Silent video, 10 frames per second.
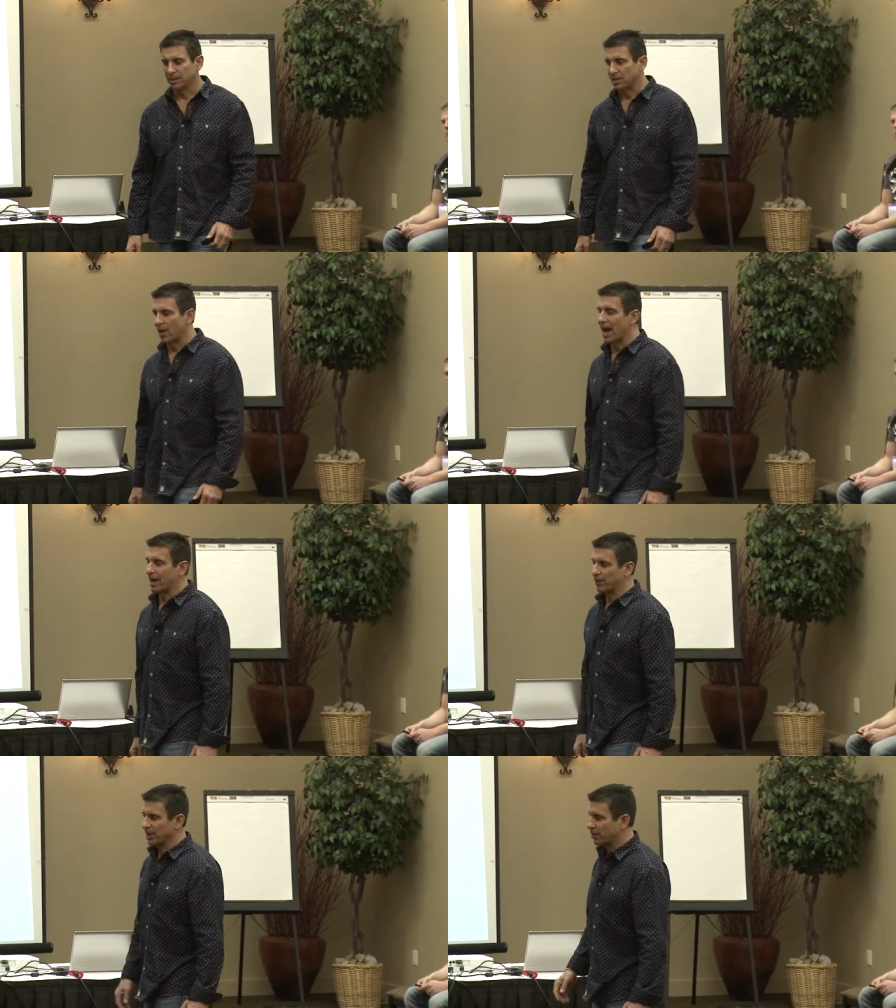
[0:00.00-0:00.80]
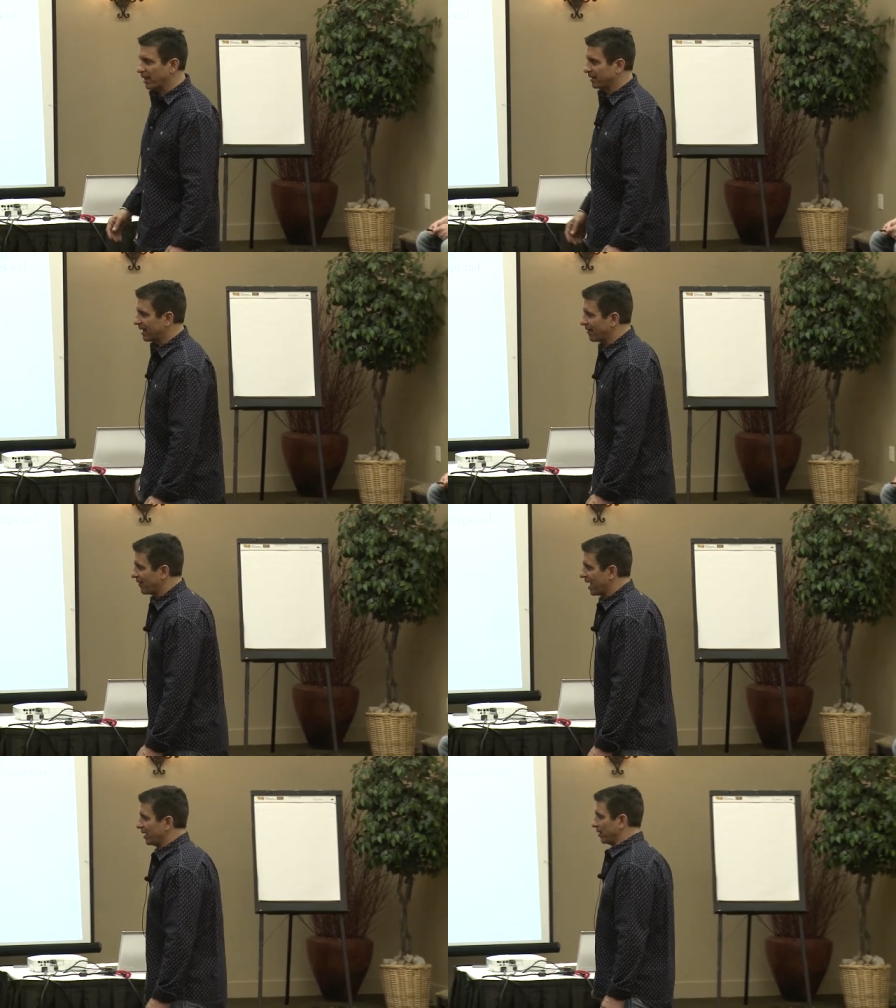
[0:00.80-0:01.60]
So how do we create that
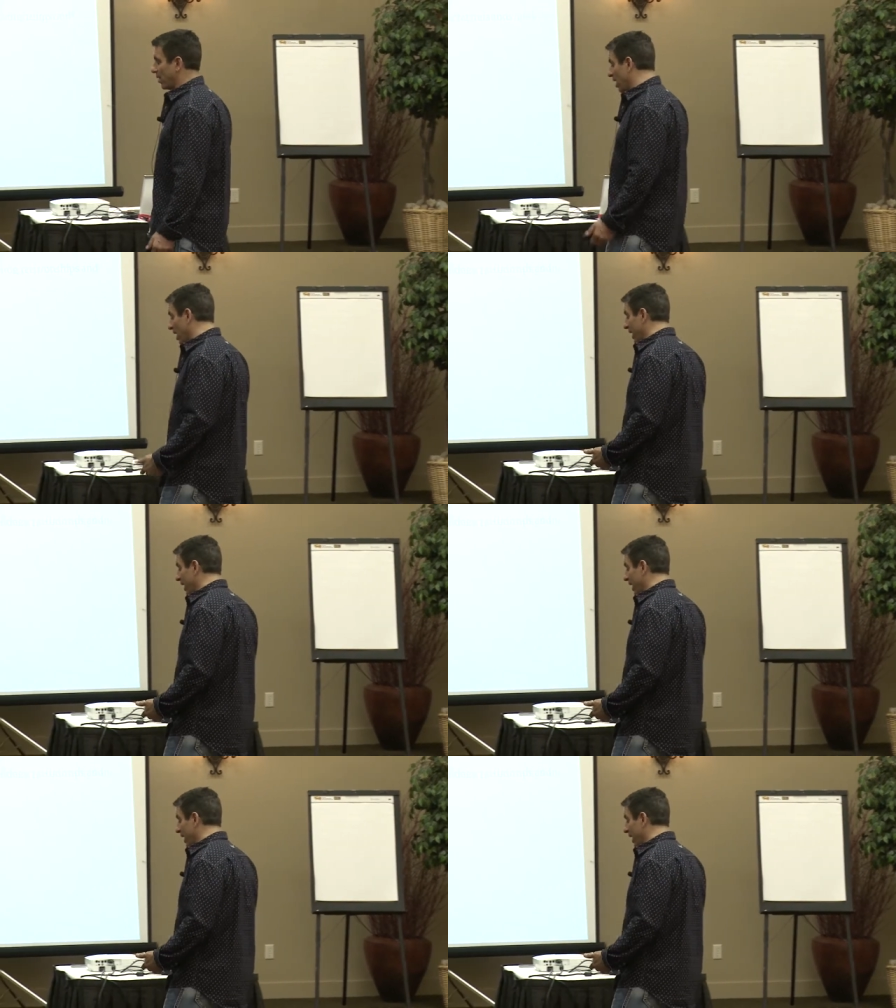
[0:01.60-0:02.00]
value? All